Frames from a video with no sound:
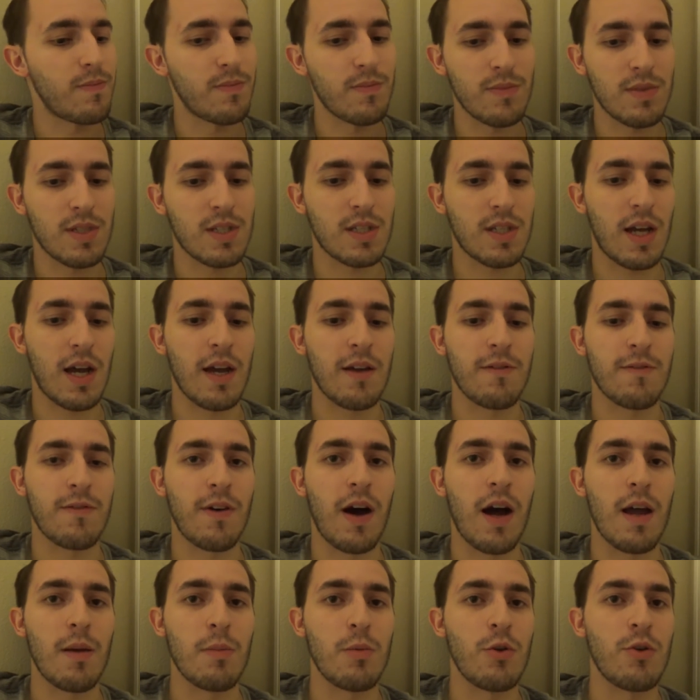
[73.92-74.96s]

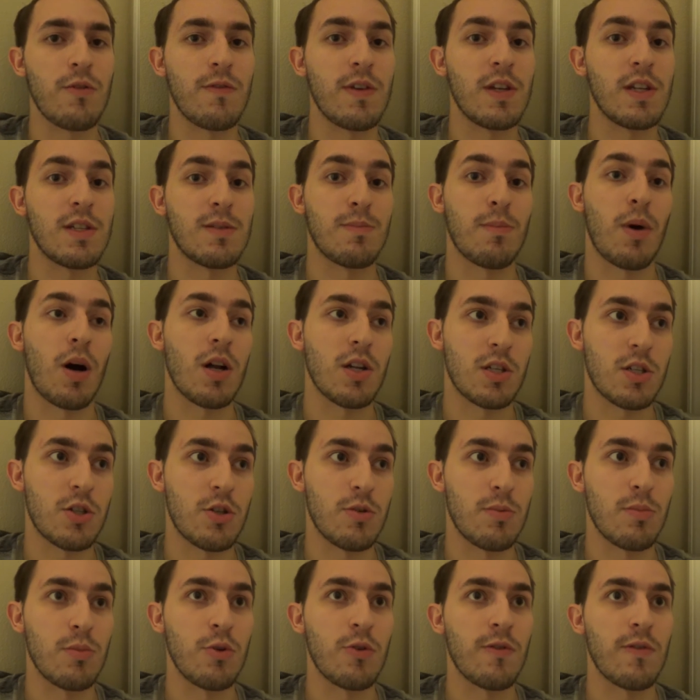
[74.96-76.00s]
sci-fi movies,
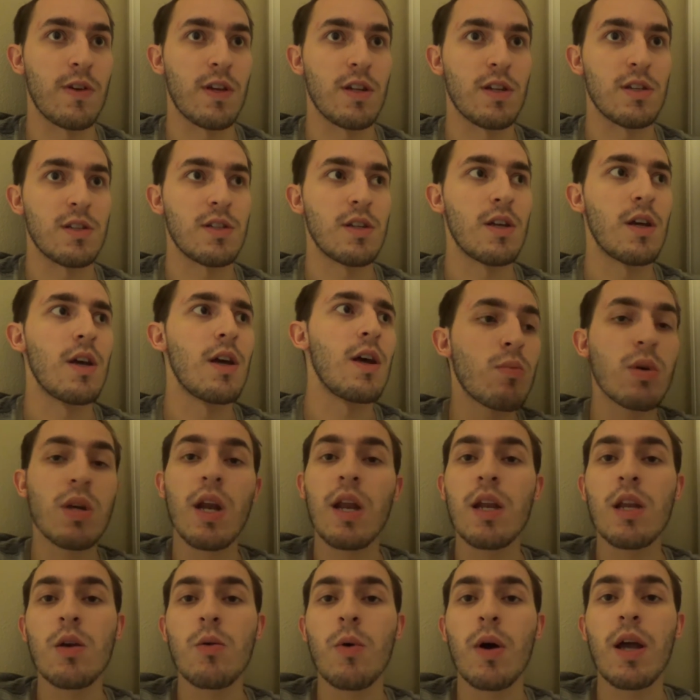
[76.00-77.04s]
monster movies. But
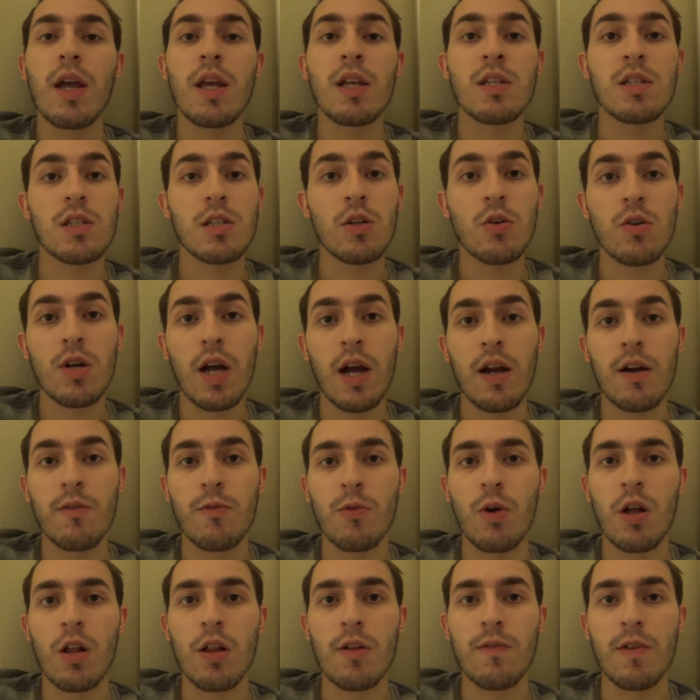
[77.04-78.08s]
anyway, it's still kind
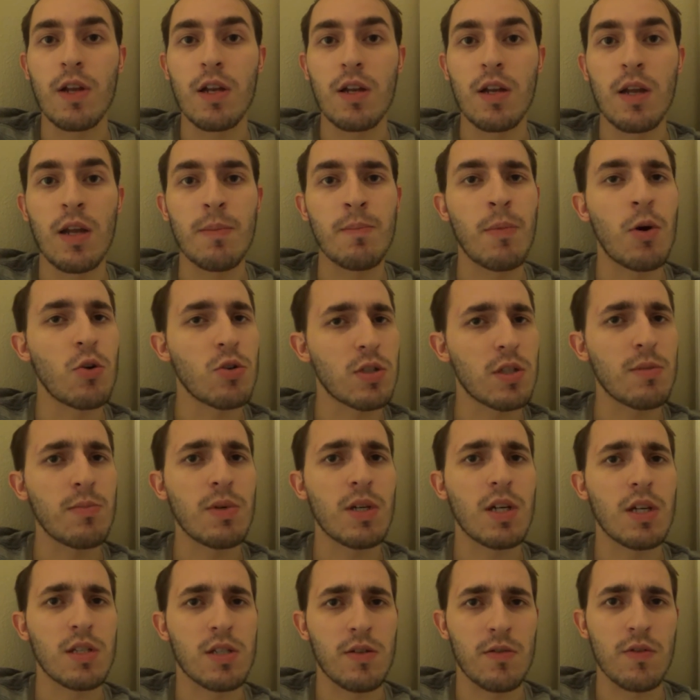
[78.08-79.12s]
of relevant, mostly
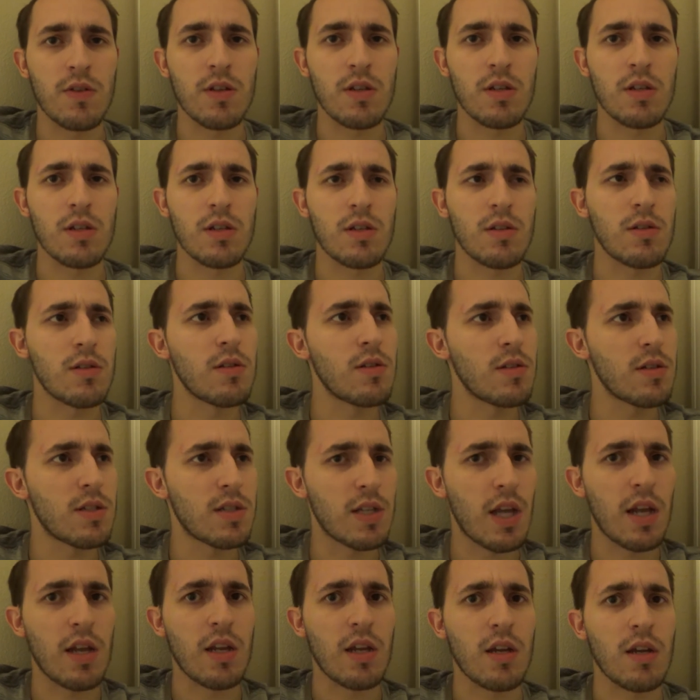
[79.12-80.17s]
because of the
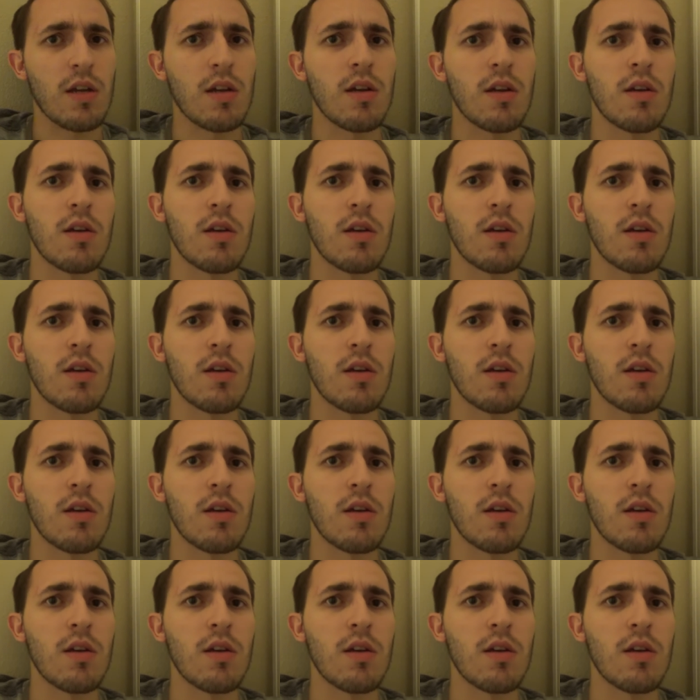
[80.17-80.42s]
setting.